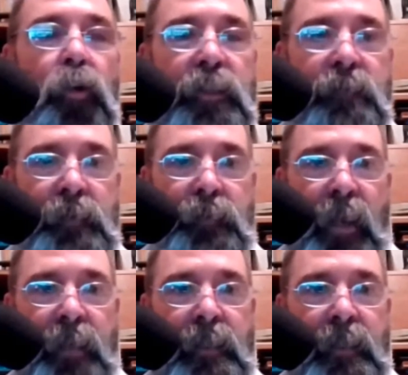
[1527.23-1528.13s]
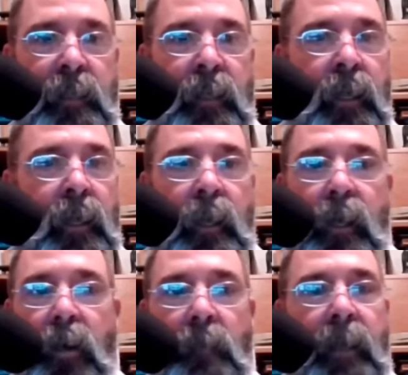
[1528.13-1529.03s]
a Christmas present.
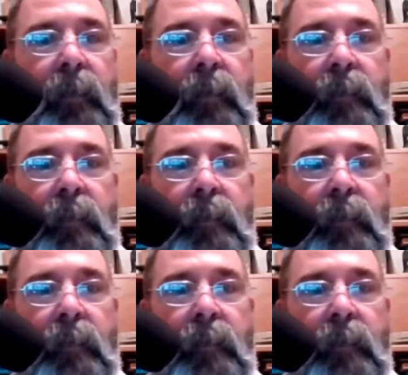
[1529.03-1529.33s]
Oh my